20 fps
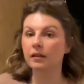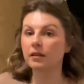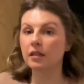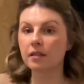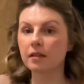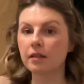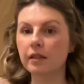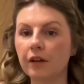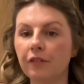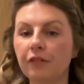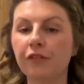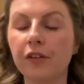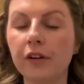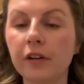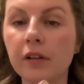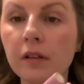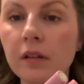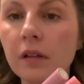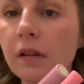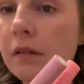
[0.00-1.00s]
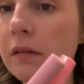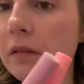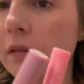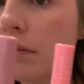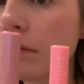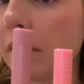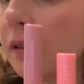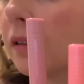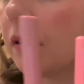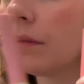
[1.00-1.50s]
there's different
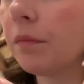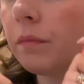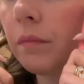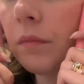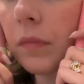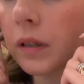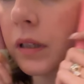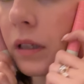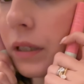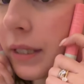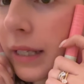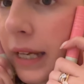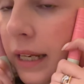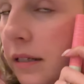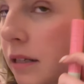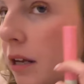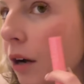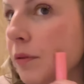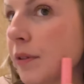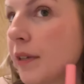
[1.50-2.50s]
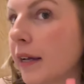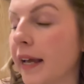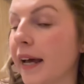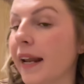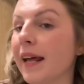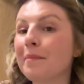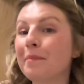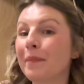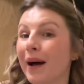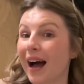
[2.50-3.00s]
skin tones, I get
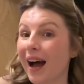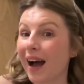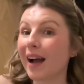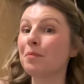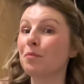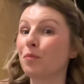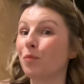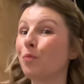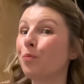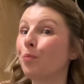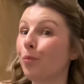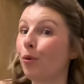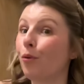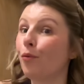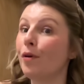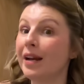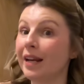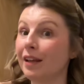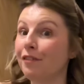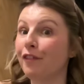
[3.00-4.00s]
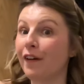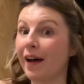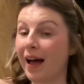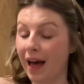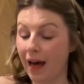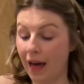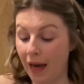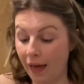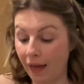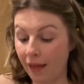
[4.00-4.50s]
it, but I'm pretty
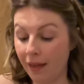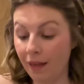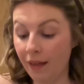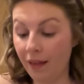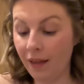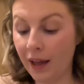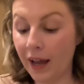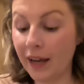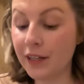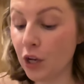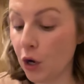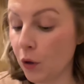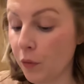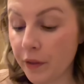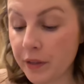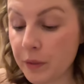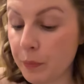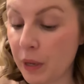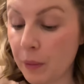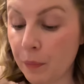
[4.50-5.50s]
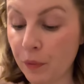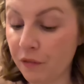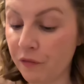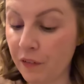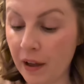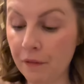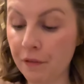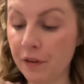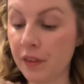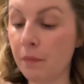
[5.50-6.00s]
fair. I know that there's people
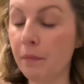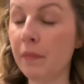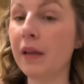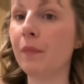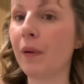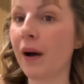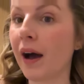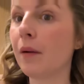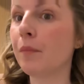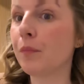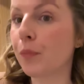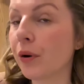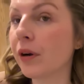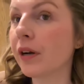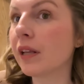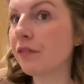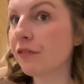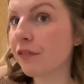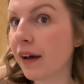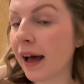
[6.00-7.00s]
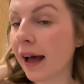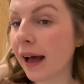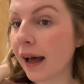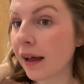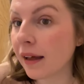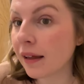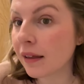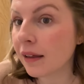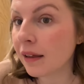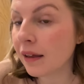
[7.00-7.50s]
fairer than me, but I'm pretty
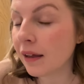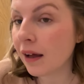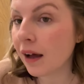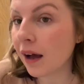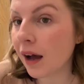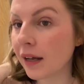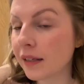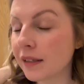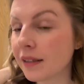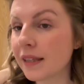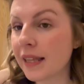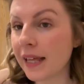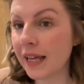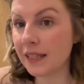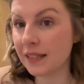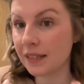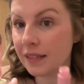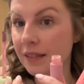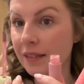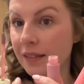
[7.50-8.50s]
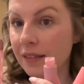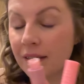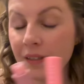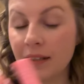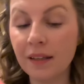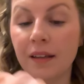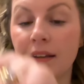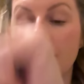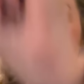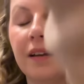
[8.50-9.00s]
fair. And this,
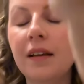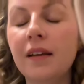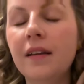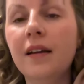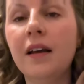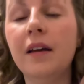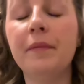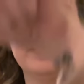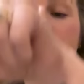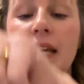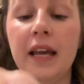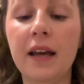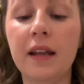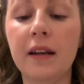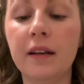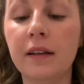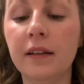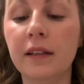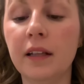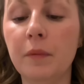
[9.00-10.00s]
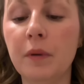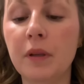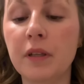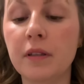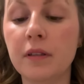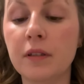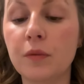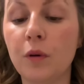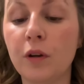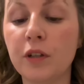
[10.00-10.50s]
again, let me
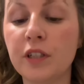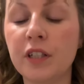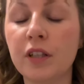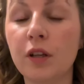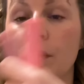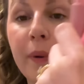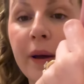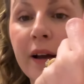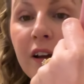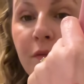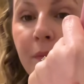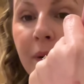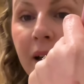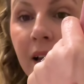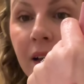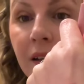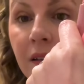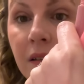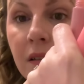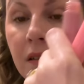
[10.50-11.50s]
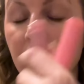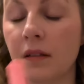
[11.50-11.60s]
swatch this on the back of my hand.